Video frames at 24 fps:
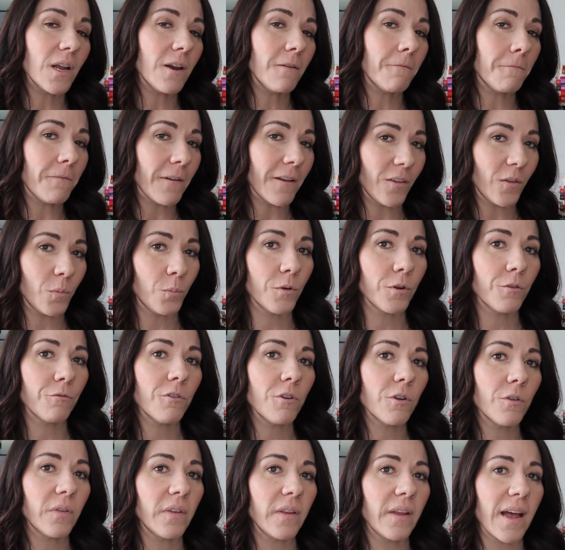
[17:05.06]
in Facebook
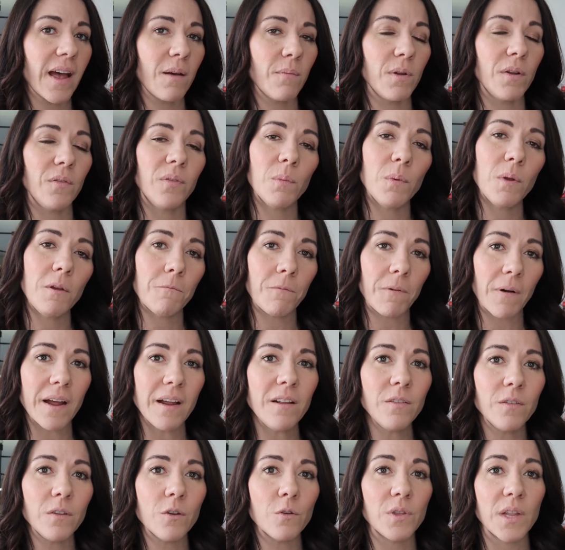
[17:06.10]
Reels tab, and if somebody
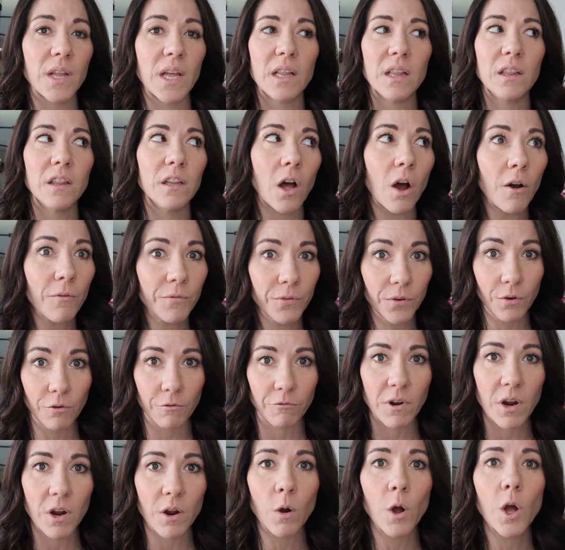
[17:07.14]
finds you and they loves your
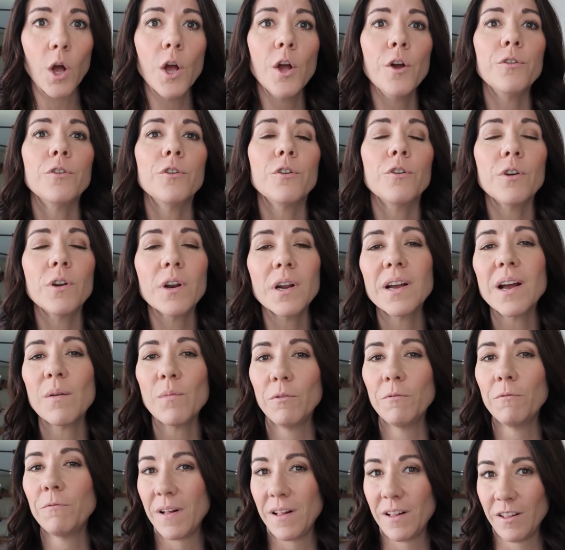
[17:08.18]
reel, they're going to come
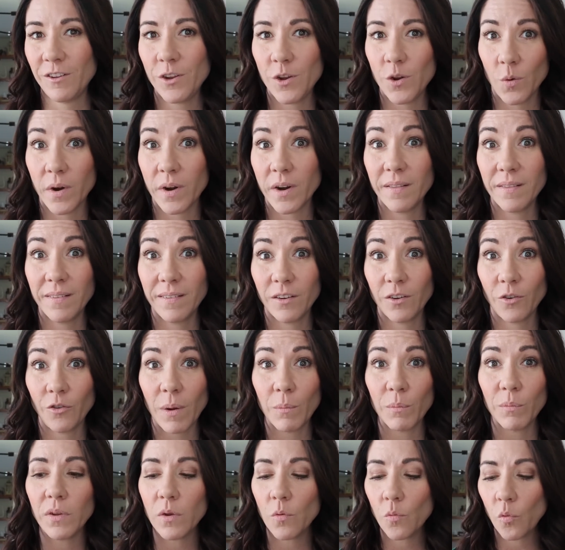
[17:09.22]
and follow you on
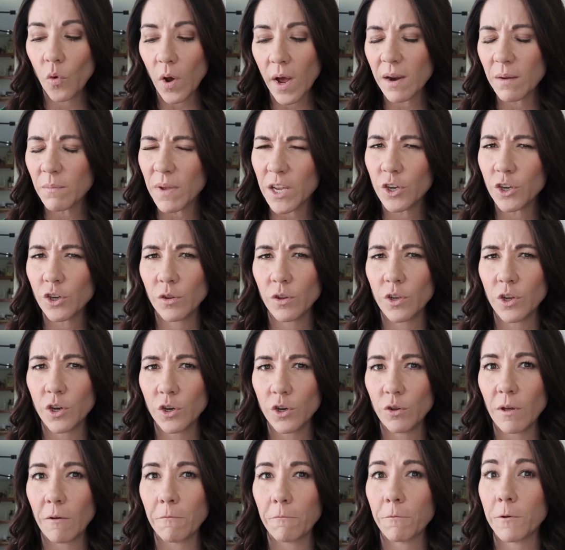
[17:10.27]
Instagram. So you want to make sure that you
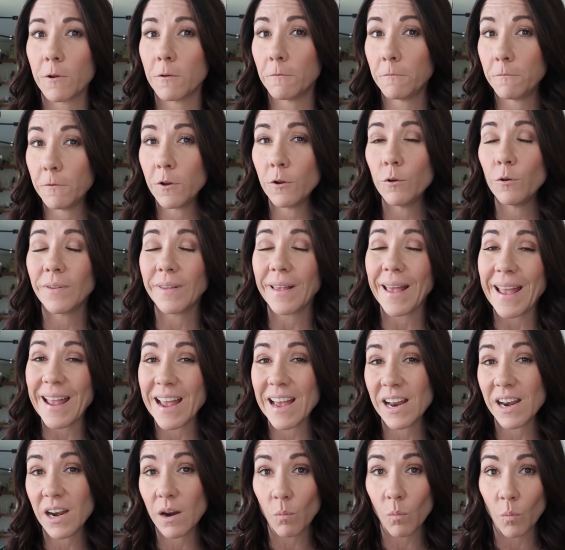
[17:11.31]
do that for your views
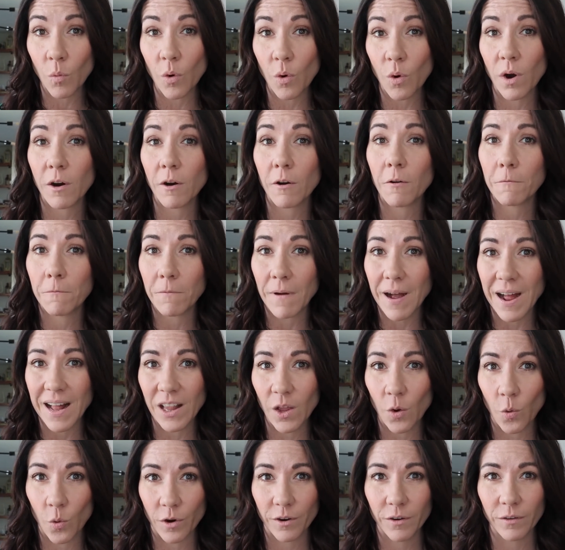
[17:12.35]
and more
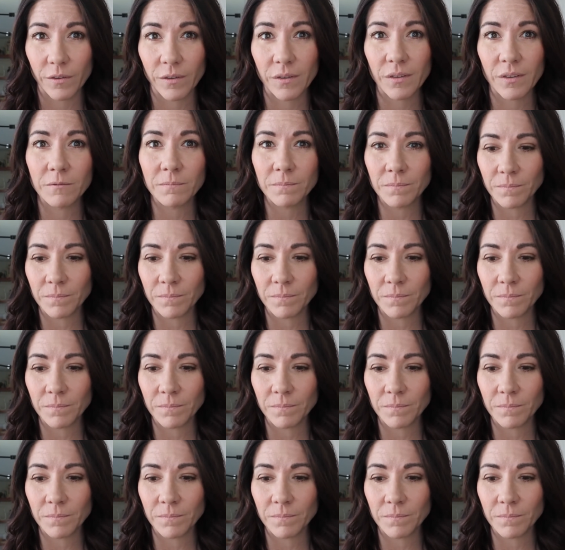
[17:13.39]
followers.